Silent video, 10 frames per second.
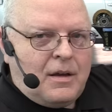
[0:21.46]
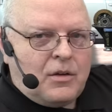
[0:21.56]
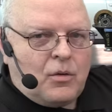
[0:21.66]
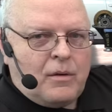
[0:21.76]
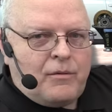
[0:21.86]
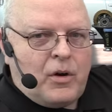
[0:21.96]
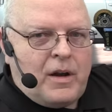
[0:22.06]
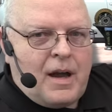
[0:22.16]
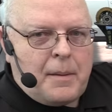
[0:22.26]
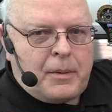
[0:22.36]
So I'm
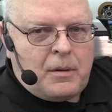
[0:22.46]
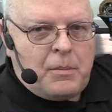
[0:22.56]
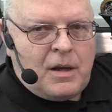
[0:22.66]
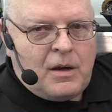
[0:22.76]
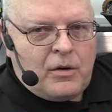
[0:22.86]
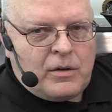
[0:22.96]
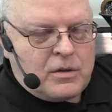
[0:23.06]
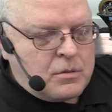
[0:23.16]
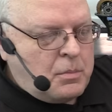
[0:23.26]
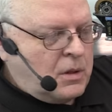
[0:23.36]
very happy to be here in
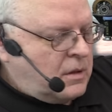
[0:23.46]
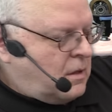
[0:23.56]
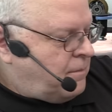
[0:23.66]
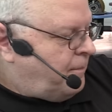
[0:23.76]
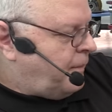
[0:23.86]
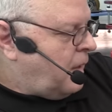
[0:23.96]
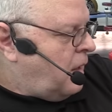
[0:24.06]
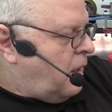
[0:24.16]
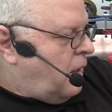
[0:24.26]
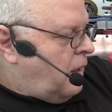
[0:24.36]
this building.
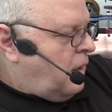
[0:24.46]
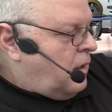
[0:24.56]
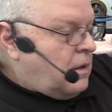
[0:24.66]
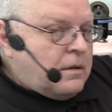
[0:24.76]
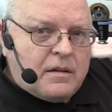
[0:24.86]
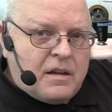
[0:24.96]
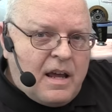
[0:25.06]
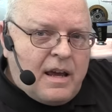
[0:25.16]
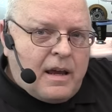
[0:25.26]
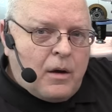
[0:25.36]

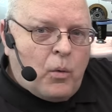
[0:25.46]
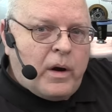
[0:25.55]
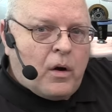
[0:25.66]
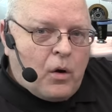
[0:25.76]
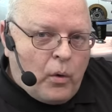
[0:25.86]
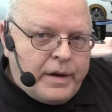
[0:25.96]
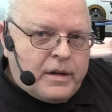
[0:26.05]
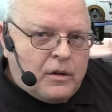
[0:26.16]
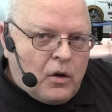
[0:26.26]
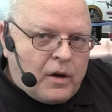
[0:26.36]
Today, we are going
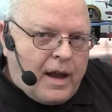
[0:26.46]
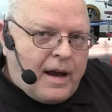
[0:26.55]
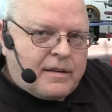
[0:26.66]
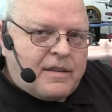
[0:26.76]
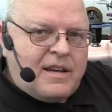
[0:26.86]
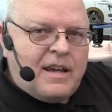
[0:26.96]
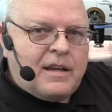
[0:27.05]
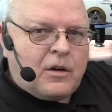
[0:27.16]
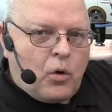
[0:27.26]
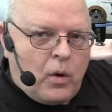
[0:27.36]
to look at the
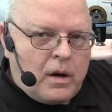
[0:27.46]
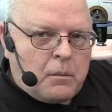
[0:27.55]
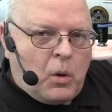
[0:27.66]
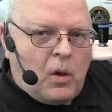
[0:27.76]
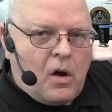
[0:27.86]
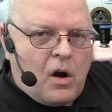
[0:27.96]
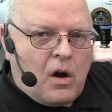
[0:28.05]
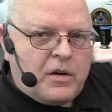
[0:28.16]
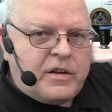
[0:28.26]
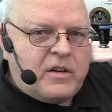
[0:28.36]
incredible
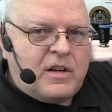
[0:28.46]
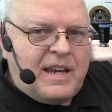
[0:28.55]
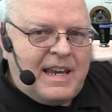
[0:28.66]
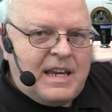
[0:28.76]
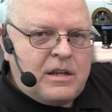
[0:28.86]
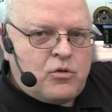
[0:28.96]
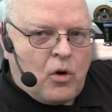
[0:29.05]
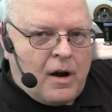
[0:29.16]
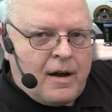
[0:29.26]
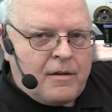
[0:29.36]
Honda
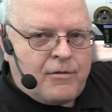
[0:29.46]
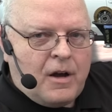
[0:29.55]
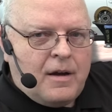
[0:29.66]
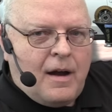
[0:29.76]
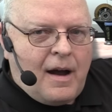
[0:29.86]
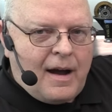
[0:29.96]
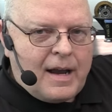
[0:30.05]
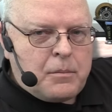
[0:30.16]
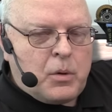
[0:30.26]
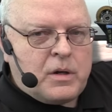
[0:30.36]
eDrive
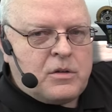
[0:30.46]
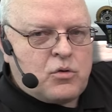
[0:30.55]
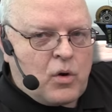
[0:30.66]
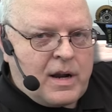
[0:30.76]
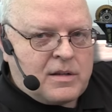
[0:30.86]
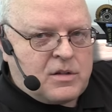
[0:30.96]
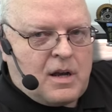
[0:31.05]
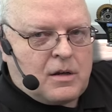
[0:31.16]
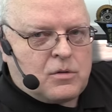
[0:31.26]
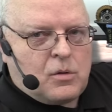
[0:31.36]
hybrid
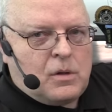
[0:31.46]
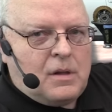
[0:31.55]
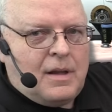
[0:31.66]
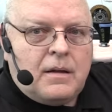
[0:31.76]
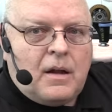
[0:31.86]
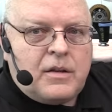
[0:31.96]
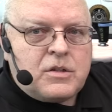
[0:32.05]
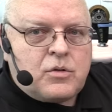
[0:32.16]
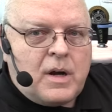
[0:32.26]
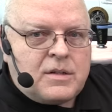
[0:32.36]
transaxle. Now,
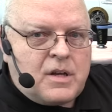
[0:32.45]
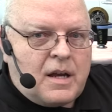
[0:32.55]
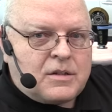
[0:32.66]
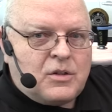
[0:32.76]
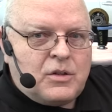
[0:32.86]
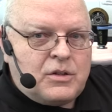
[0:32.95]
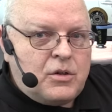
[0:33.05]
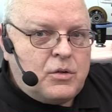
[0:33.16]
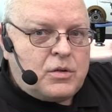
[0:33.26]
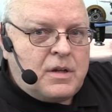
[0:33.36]
this transaxle is
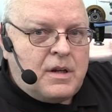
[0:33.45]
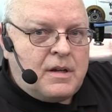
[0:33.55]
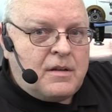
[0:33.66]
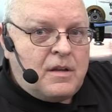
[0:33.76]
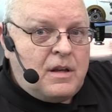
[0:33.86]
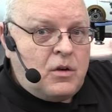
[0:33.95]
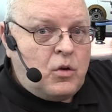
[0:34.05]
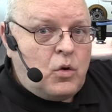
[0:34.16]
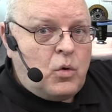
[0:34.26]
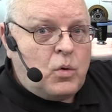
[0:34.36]
used in the
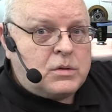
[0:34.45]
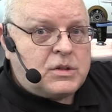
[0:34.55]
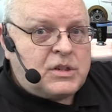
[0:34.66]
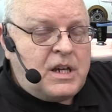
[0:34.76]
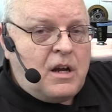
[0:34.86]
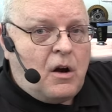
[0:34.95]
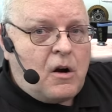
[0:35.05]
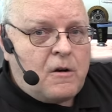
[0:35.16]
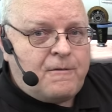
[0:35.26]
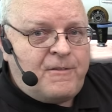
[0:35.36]
new
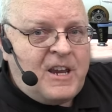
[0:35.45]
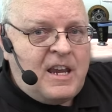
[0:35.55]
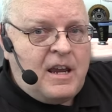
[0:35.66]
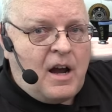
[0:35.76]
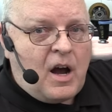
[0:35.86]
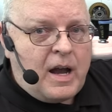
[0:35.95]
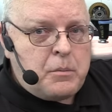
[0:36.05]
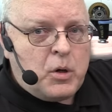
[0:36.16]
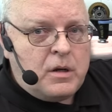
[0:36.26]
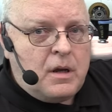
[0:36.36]
CRV
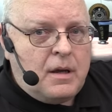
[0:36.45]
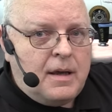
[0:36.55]
Hybrid.